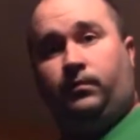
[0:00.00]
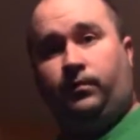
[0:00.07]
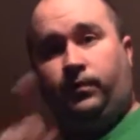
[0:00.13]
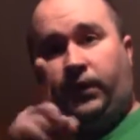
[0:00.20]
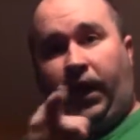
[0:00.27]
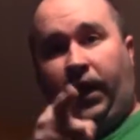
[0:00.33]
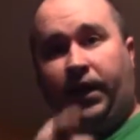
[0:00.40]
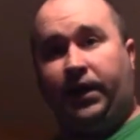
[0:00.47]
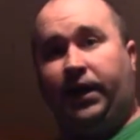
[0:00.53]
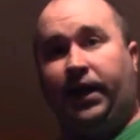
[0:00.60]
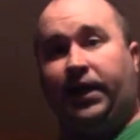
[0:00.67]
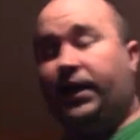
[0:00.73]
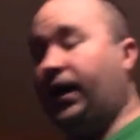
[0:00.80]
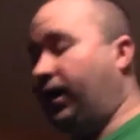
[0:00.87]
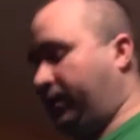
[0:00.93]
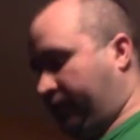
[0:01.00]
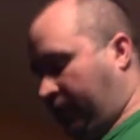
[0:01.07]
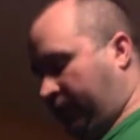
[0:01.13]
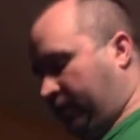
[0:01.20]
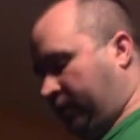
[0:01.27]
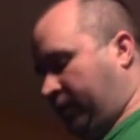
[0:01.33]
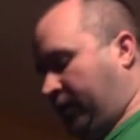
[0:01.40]
Not going to get it now because
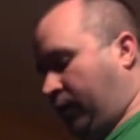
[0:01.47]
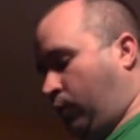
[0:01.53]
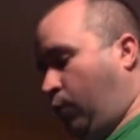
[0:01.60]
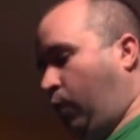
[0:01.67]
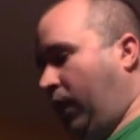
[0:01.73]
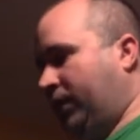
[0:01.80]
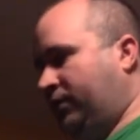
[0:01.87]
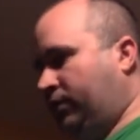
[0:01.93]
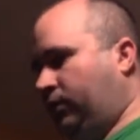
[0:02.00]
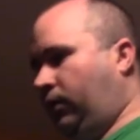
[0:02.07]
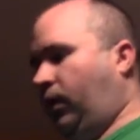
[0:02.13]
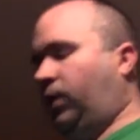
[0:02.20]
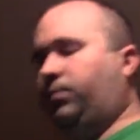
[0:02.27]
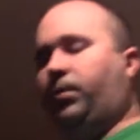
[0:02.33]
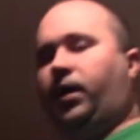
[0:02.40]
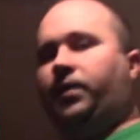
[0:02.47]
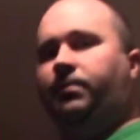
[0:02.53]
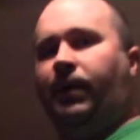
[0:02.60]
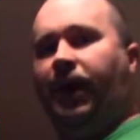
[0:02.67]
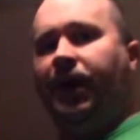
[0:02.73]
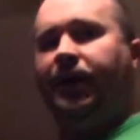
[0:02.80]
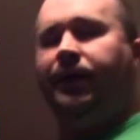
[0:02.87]
that's going to take way too long, but
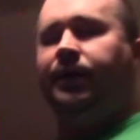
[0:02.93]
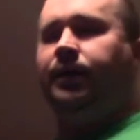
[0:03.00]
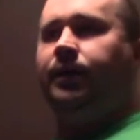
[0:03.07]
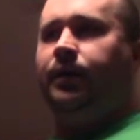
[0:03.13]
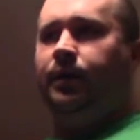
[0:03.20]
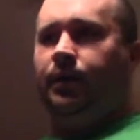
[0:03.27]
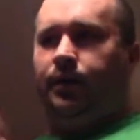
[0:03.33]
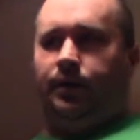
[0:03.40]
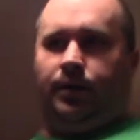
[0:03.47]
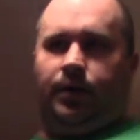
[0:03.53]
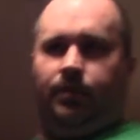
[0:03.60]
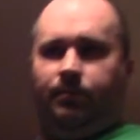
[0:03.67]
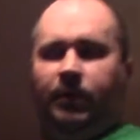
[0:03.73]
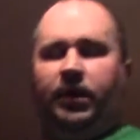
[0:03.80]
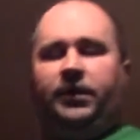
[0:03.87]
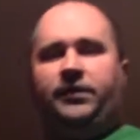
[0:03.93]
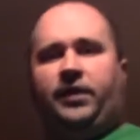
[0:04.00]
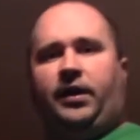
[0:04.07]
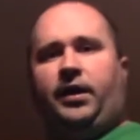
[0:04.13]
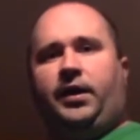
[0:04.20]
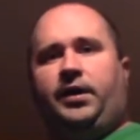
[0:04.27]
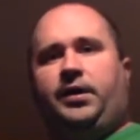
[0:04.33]
my
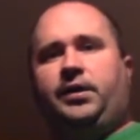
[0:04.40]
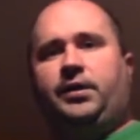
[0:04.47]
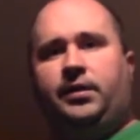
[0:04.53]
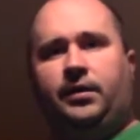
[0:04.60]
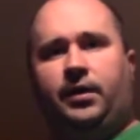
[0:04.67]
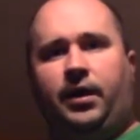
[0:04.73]
military